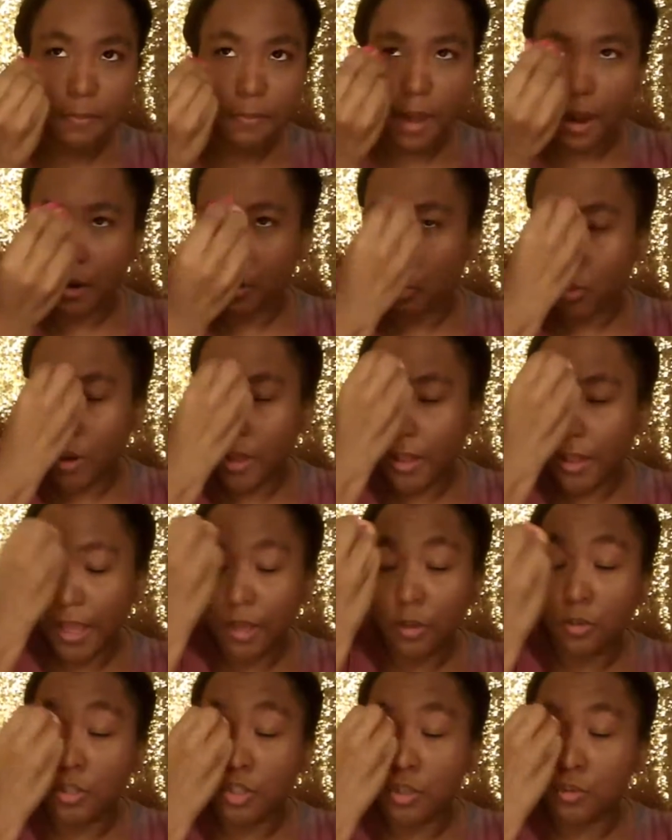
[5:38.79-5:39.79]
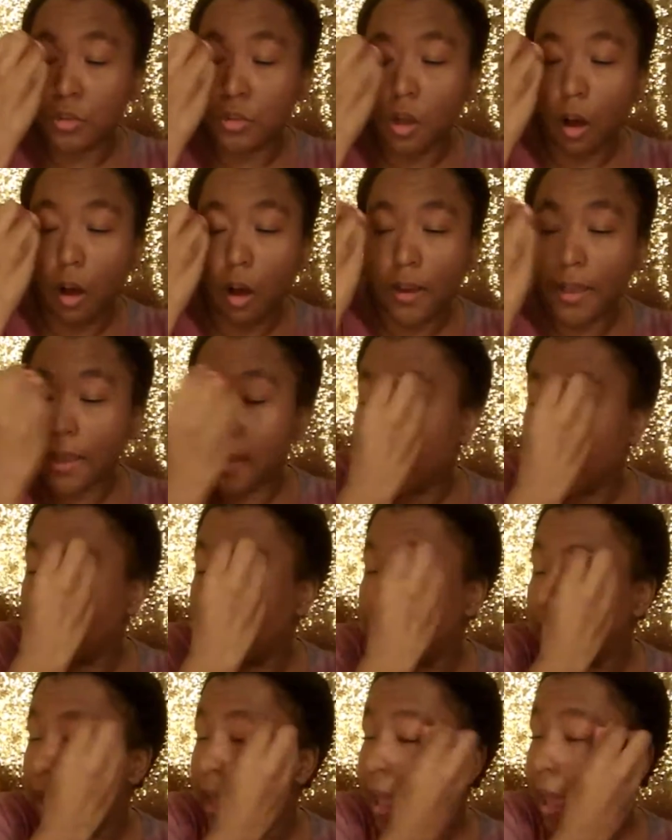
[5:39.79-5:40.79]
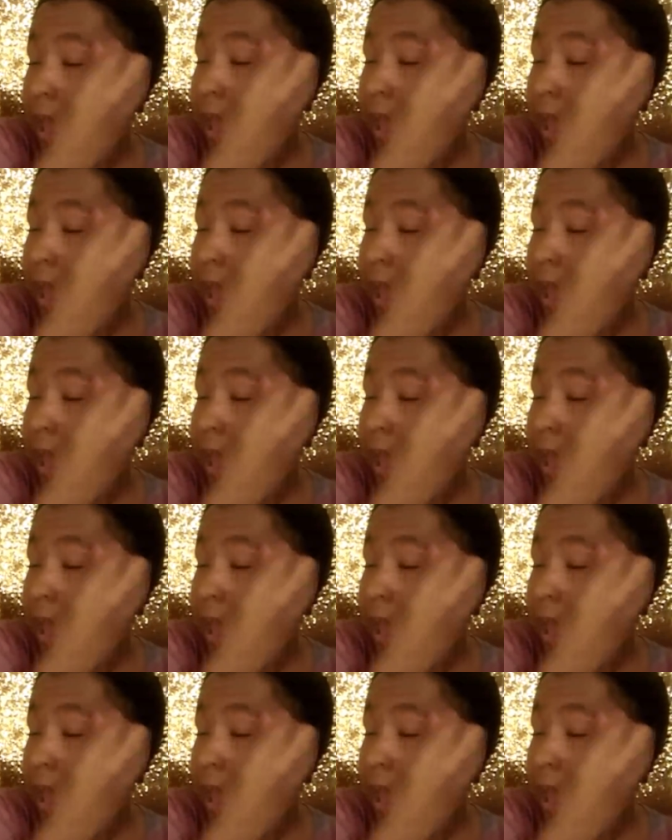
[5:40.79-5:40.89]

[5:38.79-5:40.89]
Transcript: matter what language you talk in,